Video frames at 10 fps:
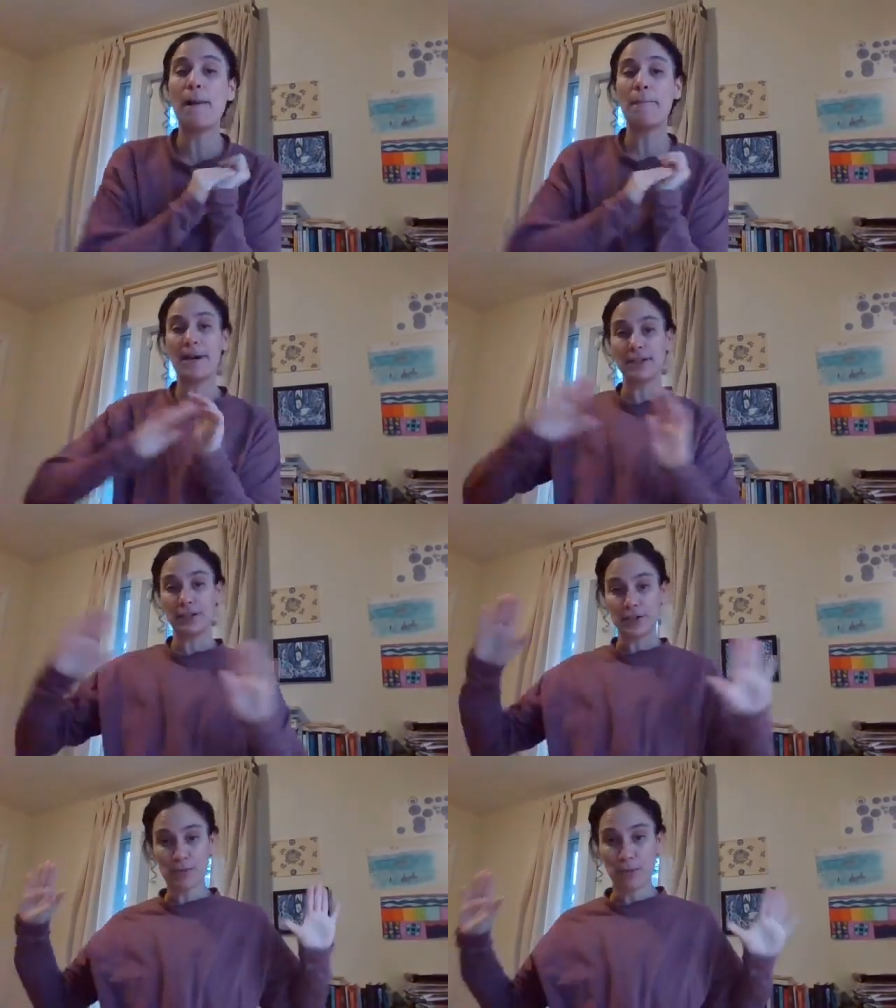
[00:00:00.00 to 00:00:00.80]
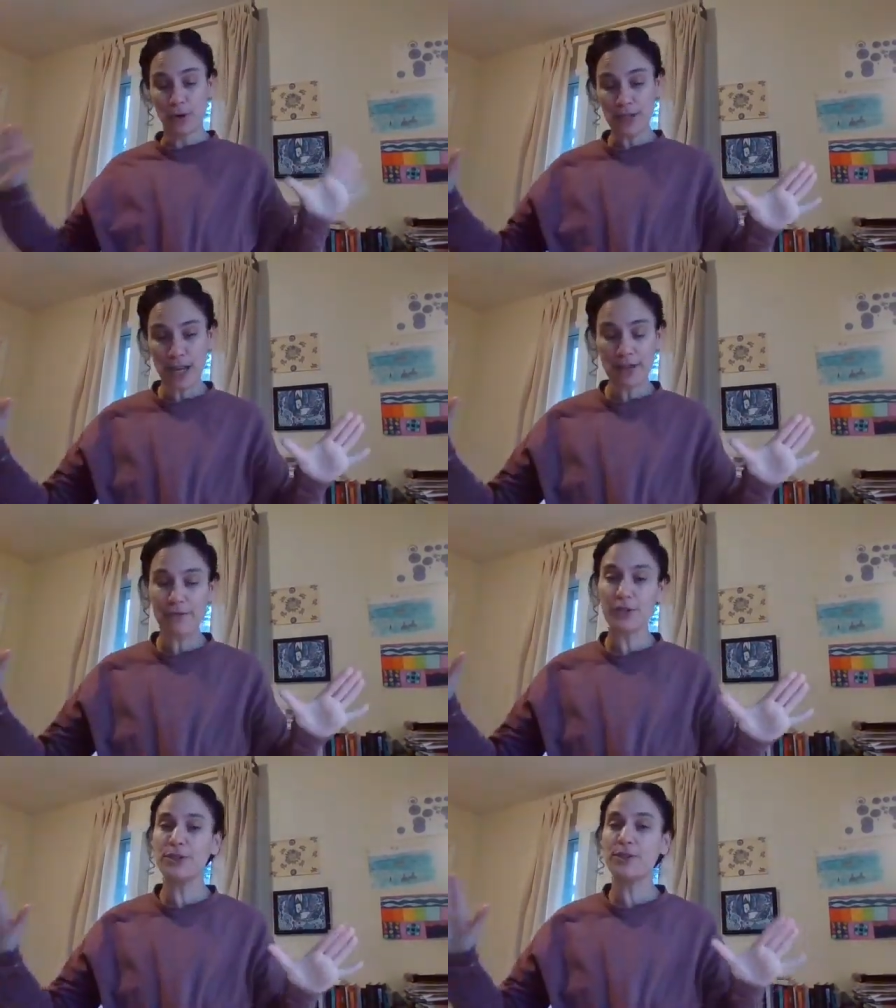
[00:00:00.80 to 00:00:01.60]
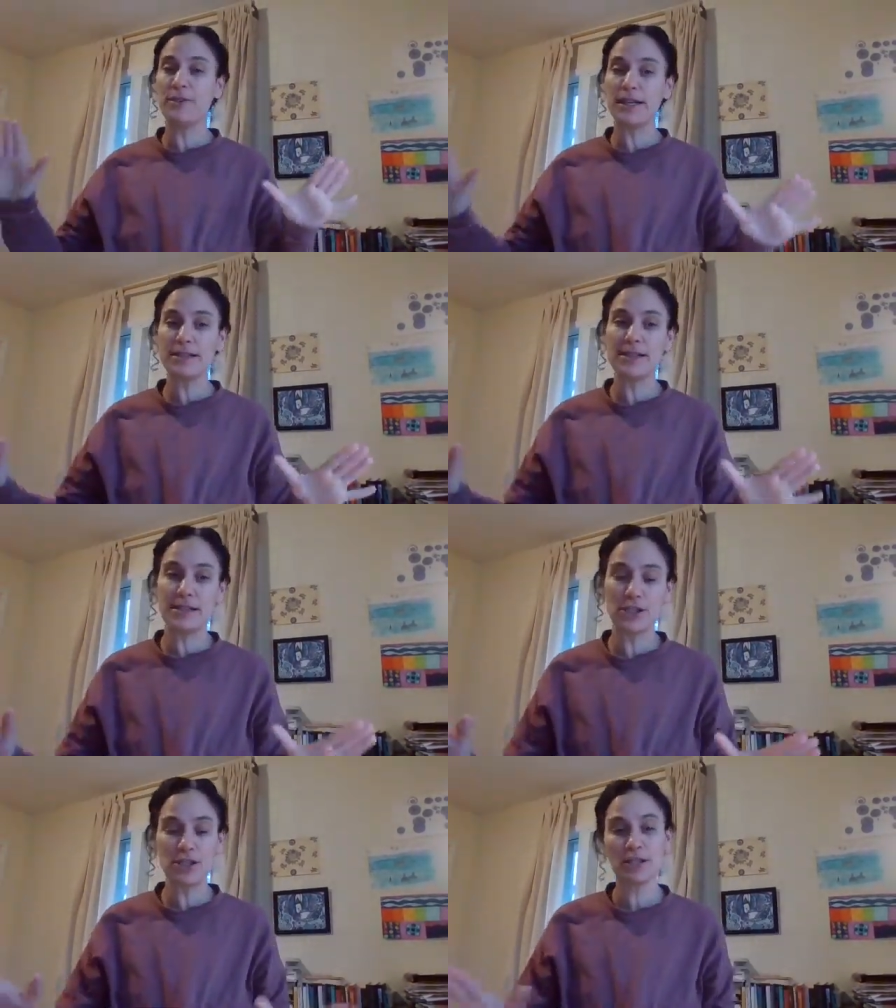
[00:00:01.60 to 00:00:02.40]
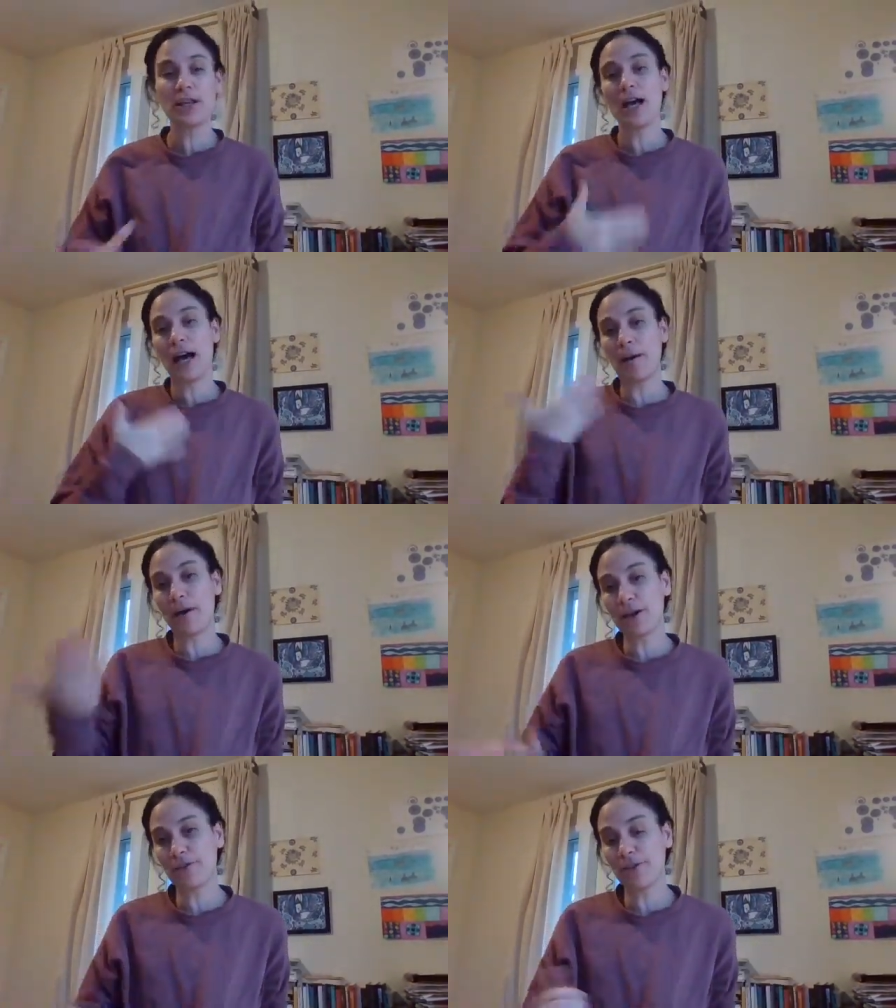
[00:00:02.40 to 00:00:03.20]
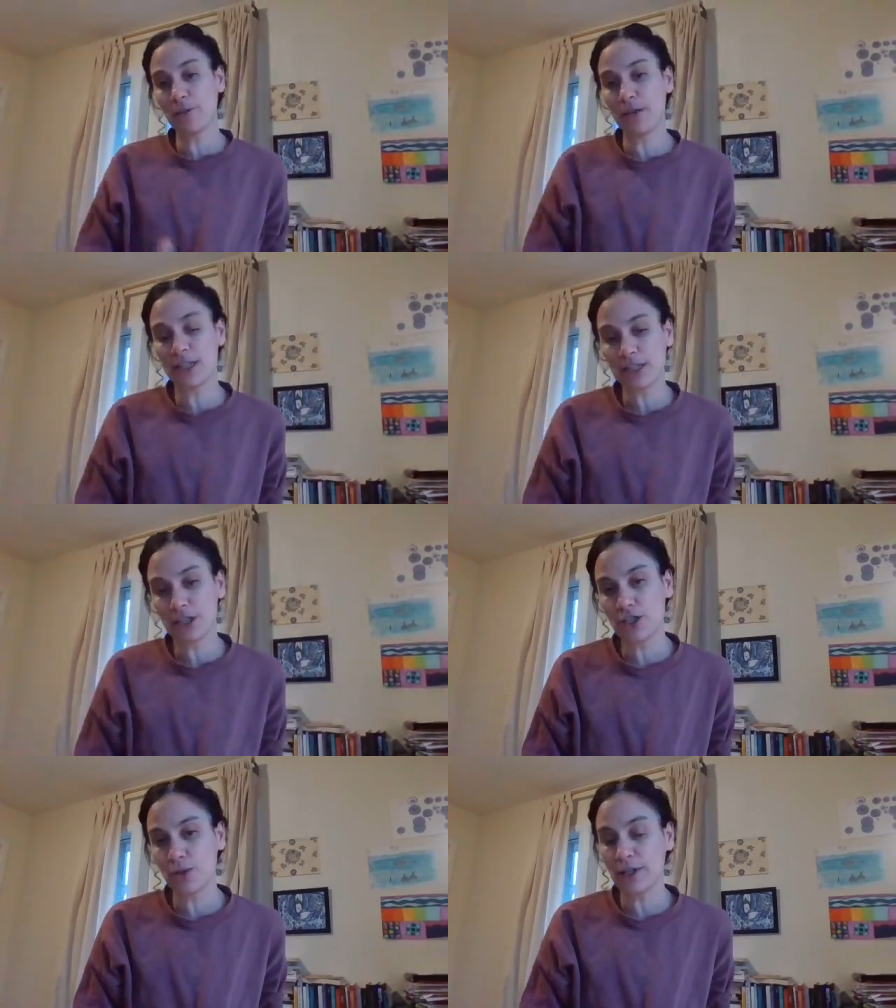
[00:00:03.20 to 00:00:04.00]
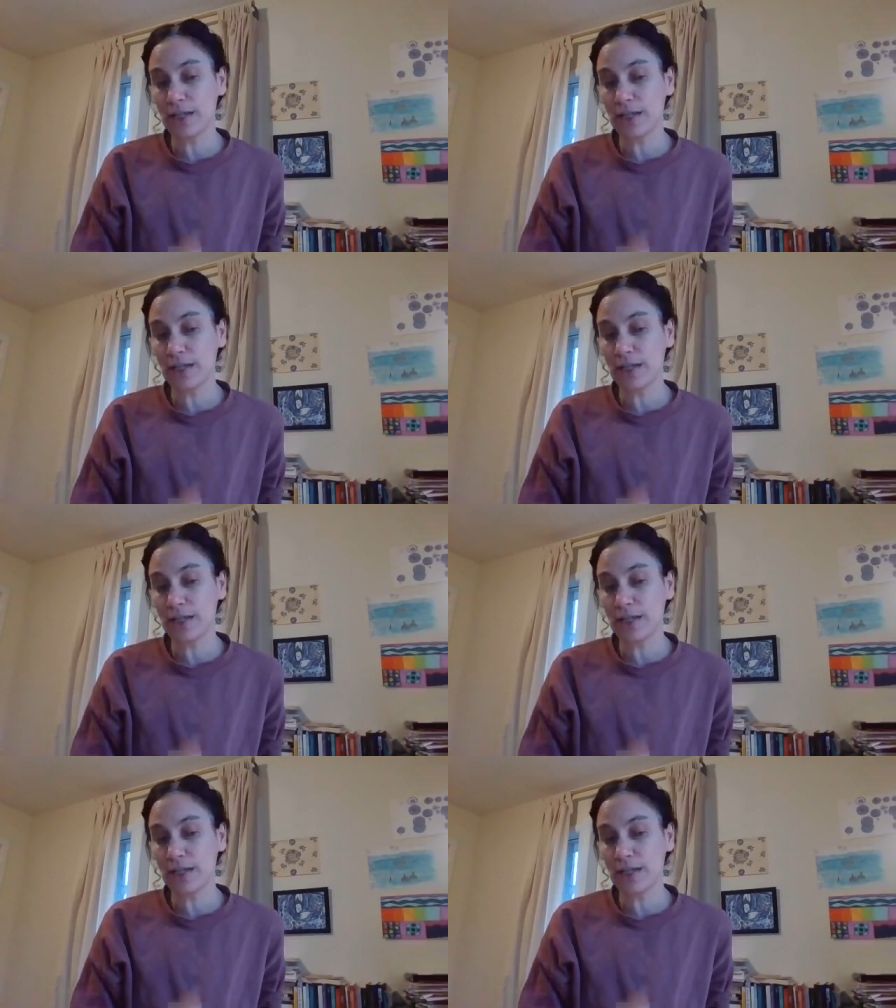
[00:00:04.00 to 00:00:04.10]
but there's more time for you to make a decision about if you want to join.